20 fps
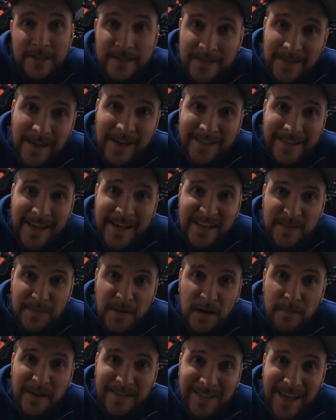So that lands
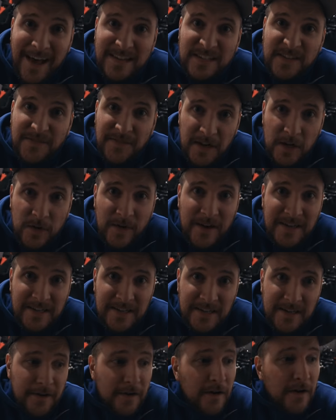me on my last video
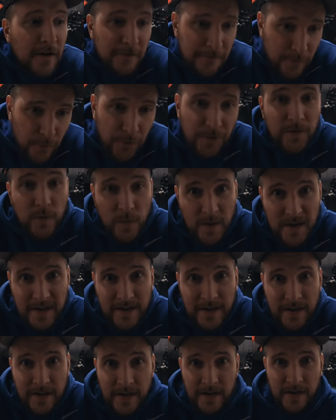idea for the
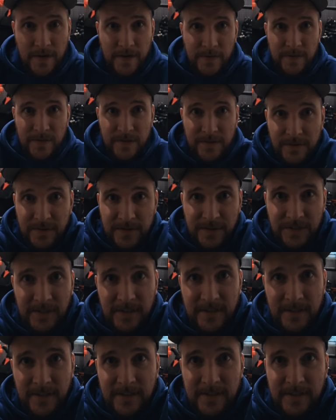week, which was
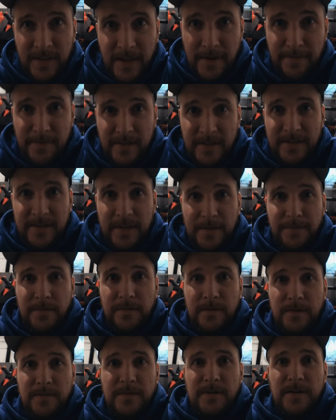just, let's aim this up a
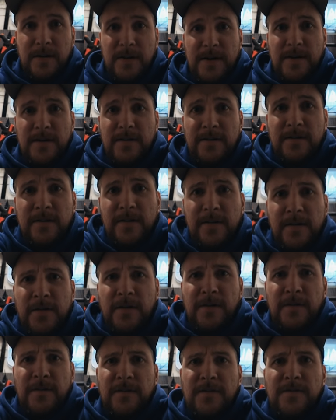little bit higher
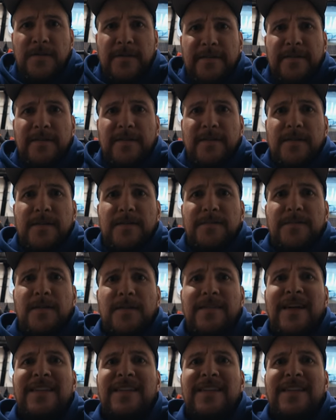so you can see up here.